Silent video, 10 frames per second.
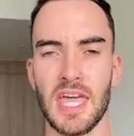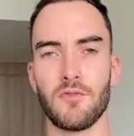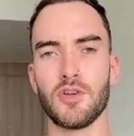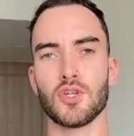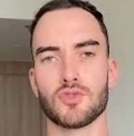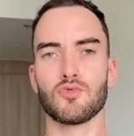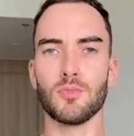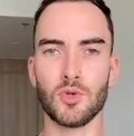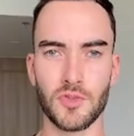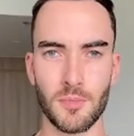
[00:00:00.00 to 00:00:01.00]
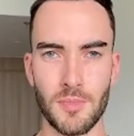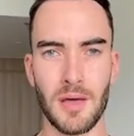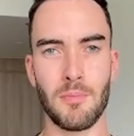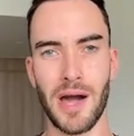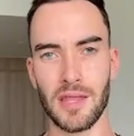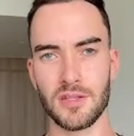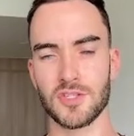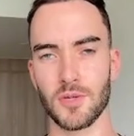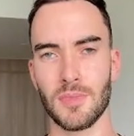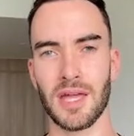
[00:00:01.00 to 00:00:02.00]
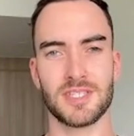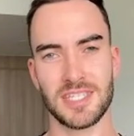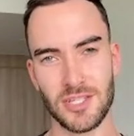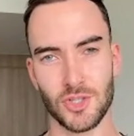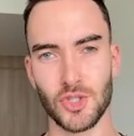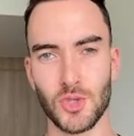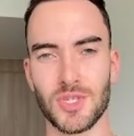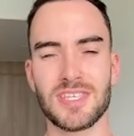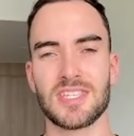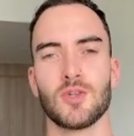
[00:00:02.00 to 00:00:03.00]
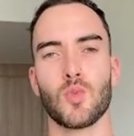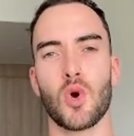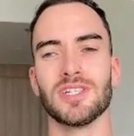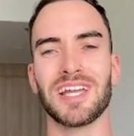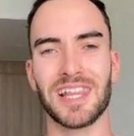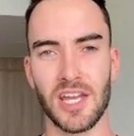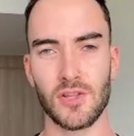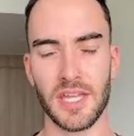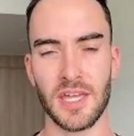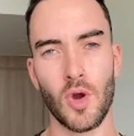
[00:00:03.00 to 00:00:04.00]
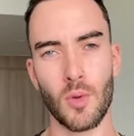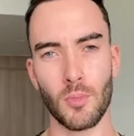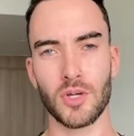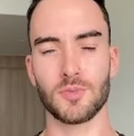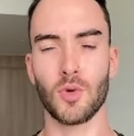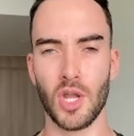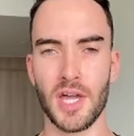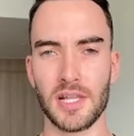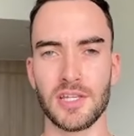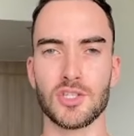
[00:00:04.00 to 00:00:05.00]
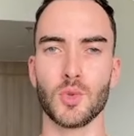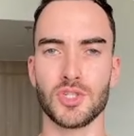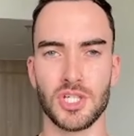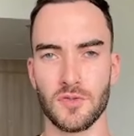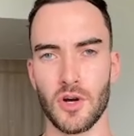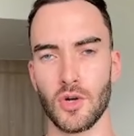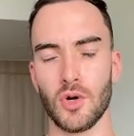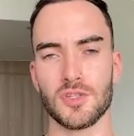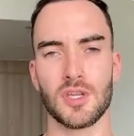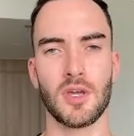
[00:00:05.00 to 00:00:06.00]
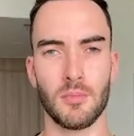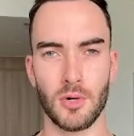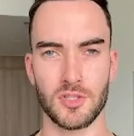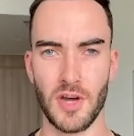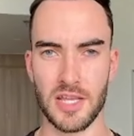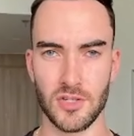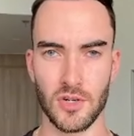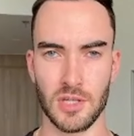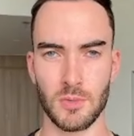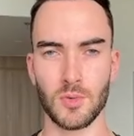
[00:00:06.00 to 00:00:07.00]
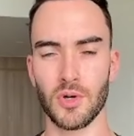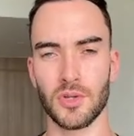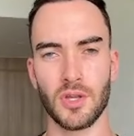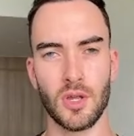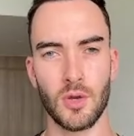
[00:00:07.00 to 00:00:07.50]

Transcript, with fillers: If we just remove them, balance them, see the truth, and see the world clearly, we are much more likely to achieve our goals much faster than we would